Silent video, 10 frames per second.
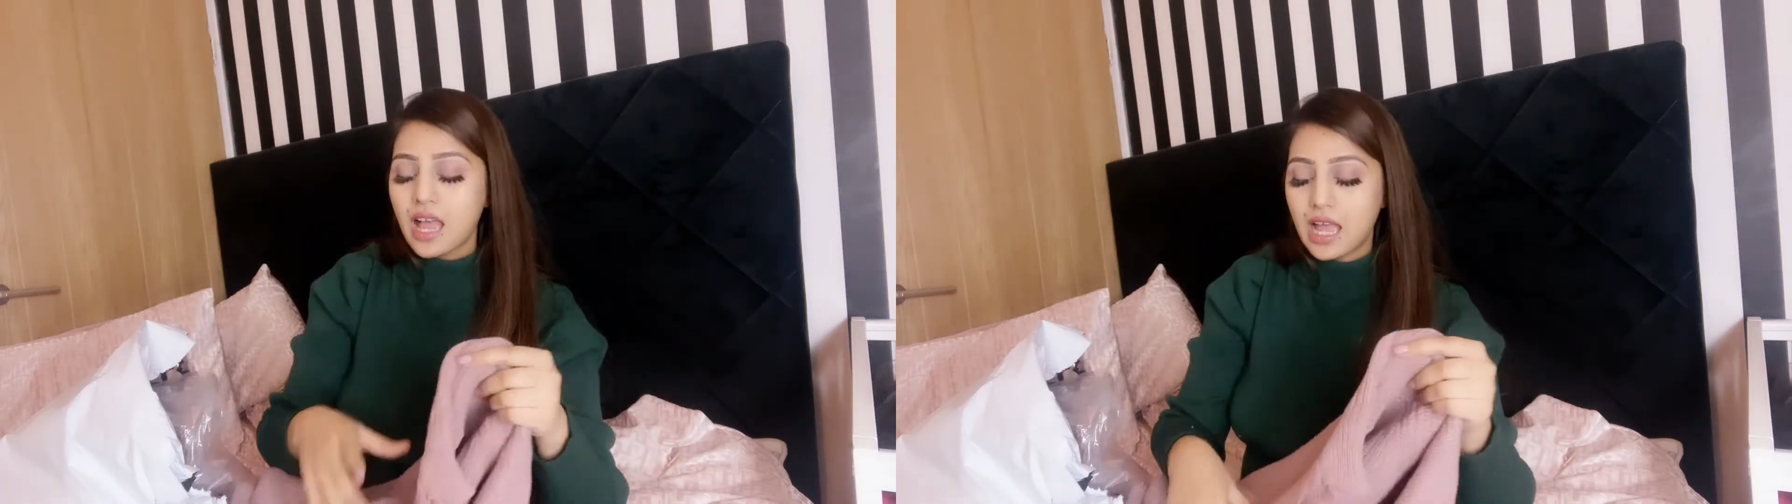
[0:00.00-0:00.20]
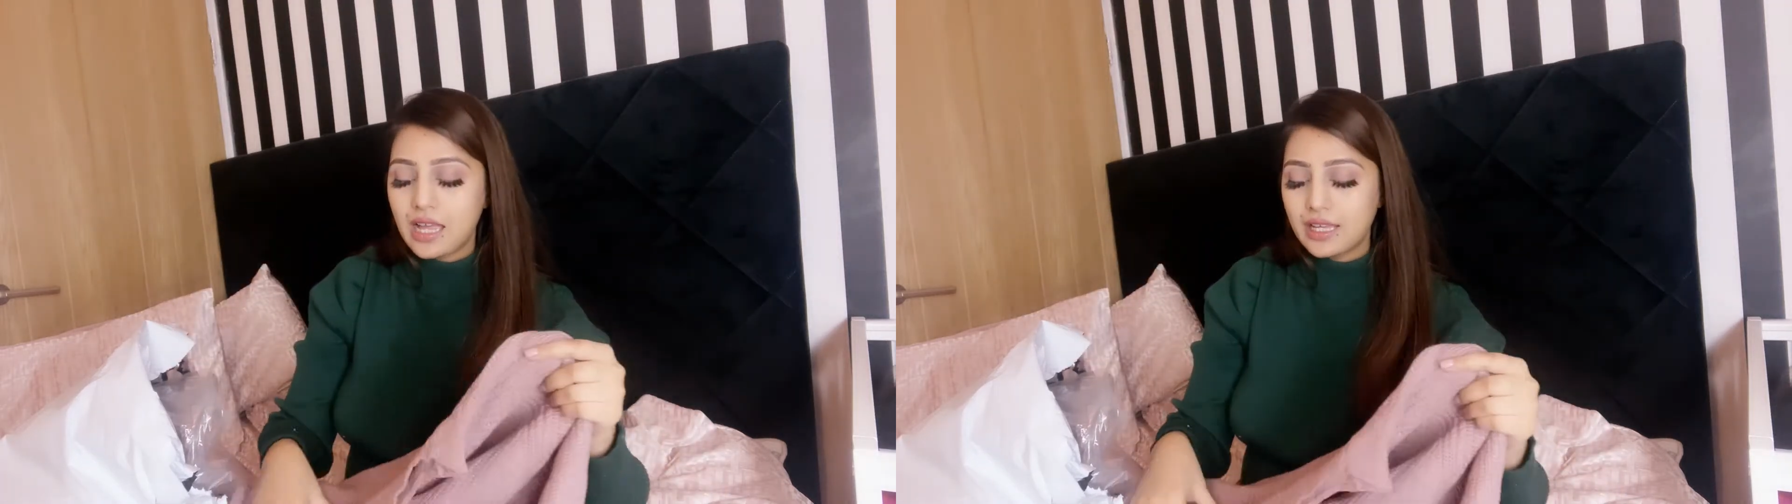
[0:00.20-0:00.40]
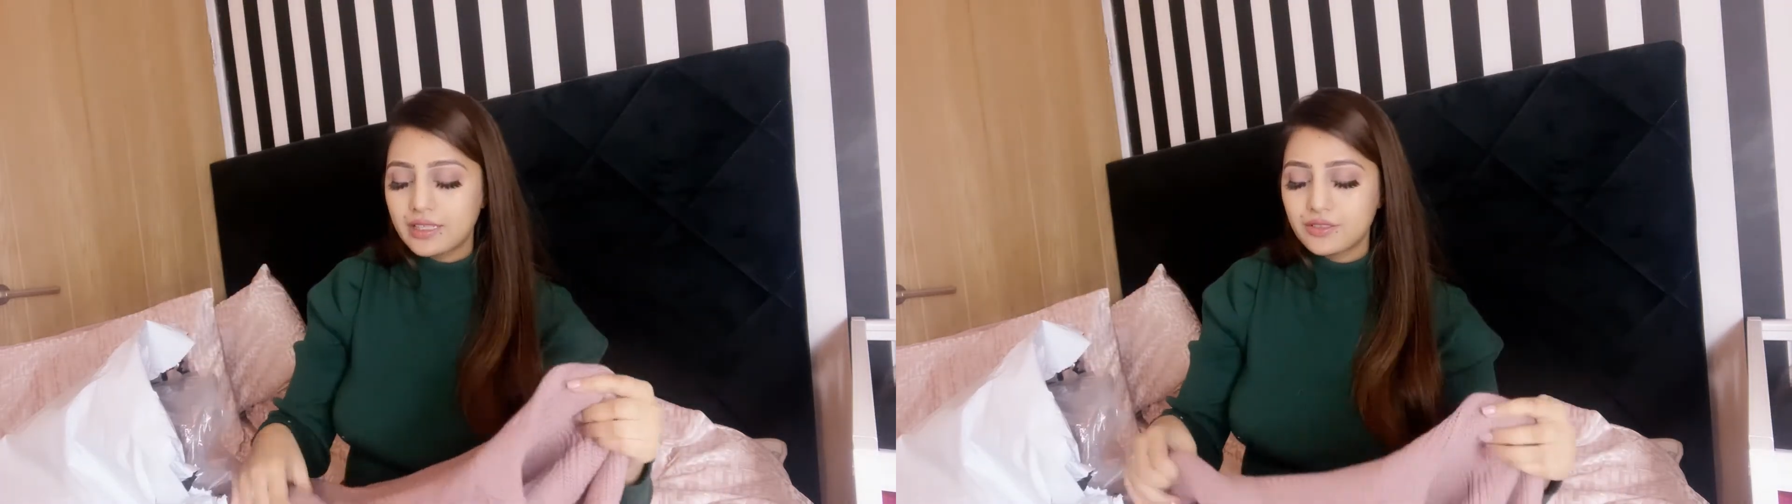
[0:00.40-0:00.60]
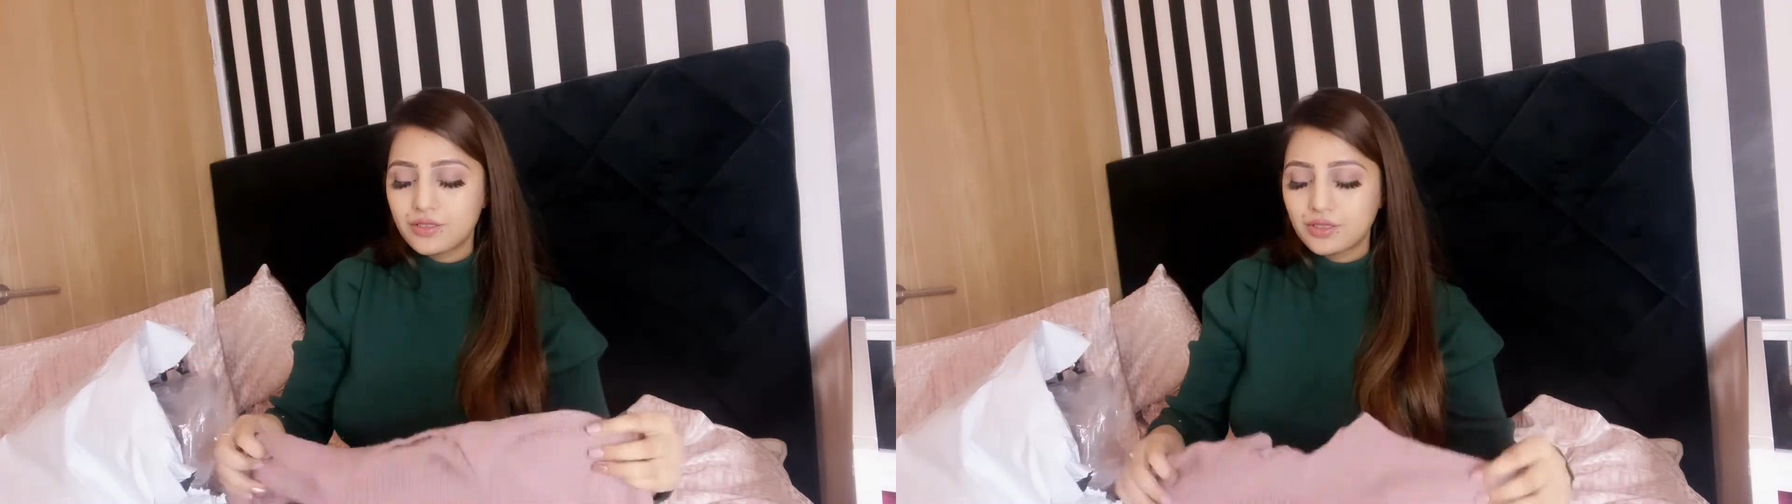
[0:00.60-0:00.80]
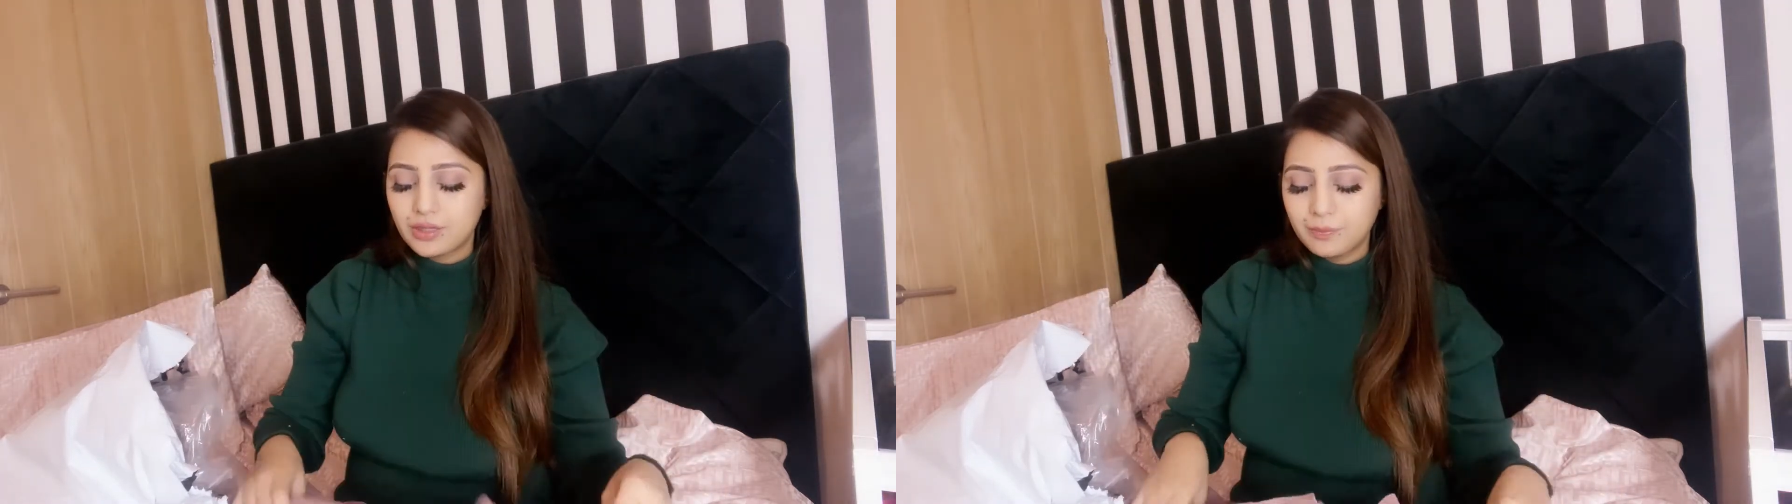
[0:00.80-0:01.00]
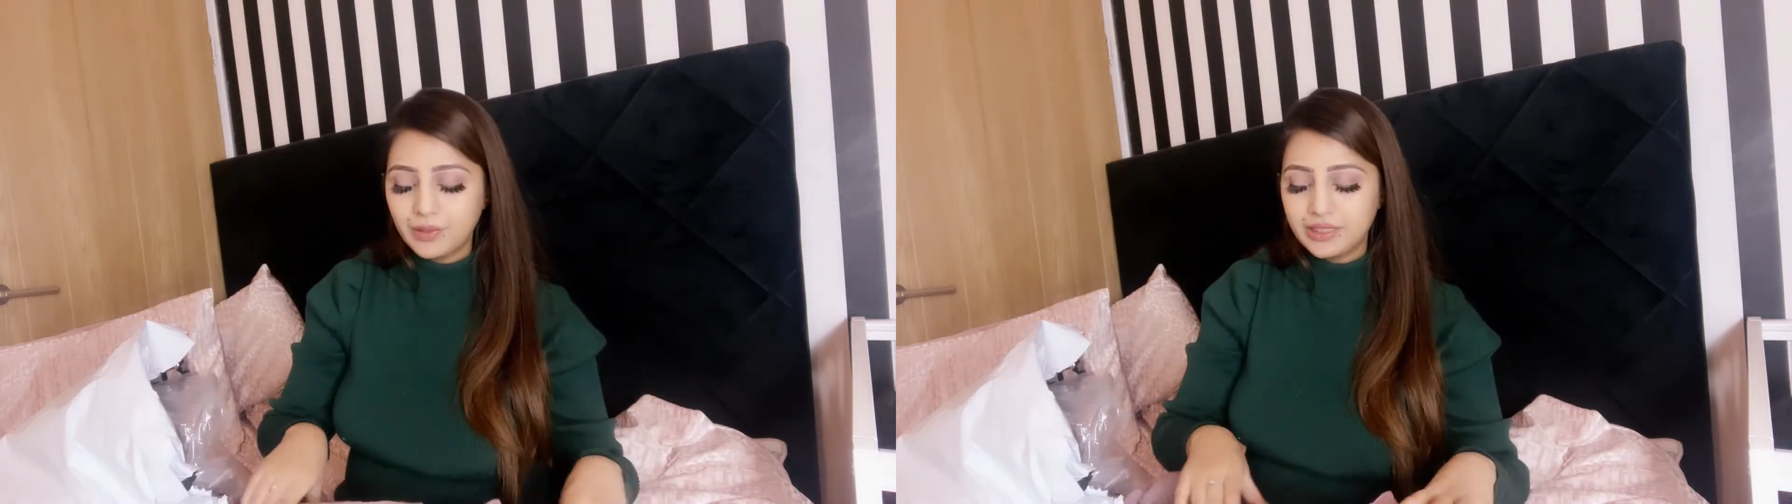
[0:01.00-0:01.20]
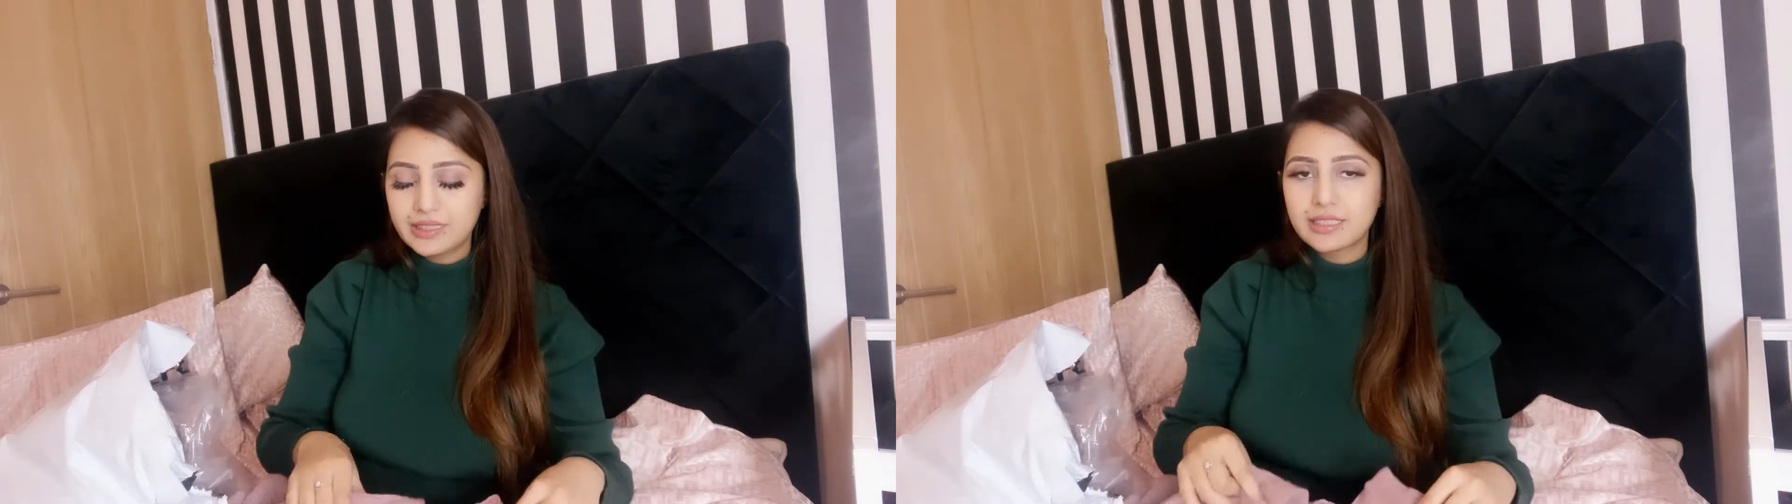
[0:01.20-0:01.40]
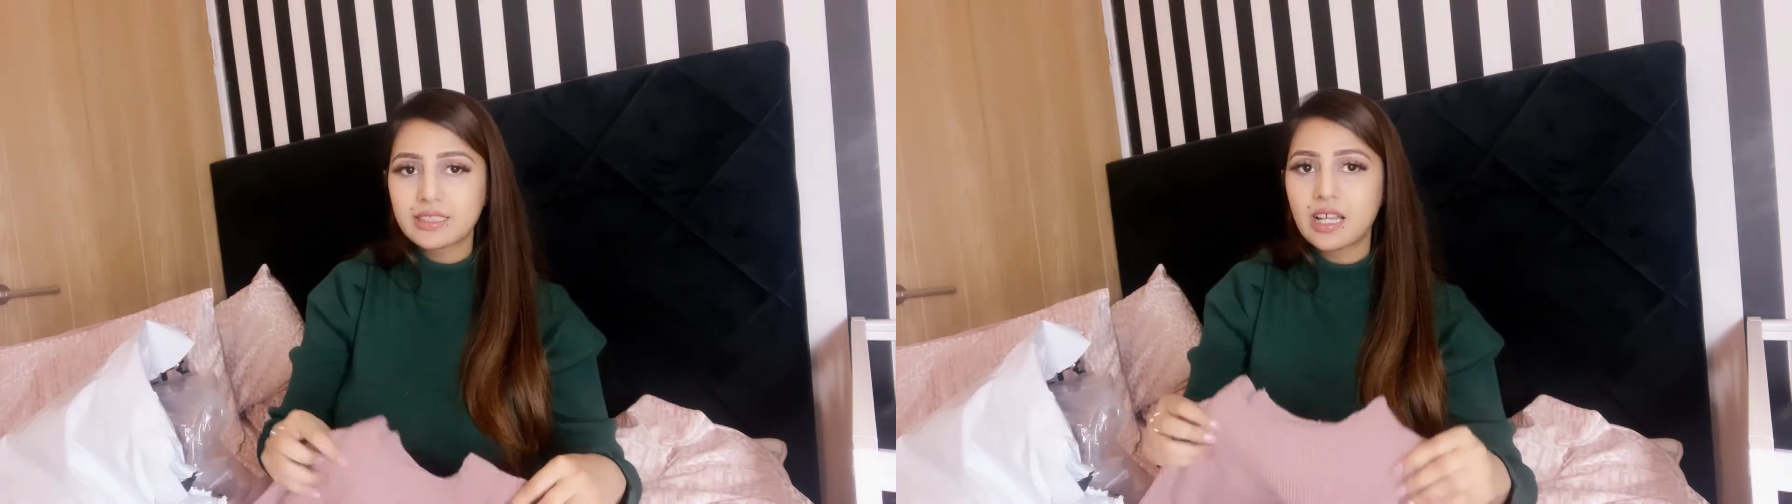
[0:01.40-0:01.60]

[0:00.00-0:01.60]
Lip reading: and this is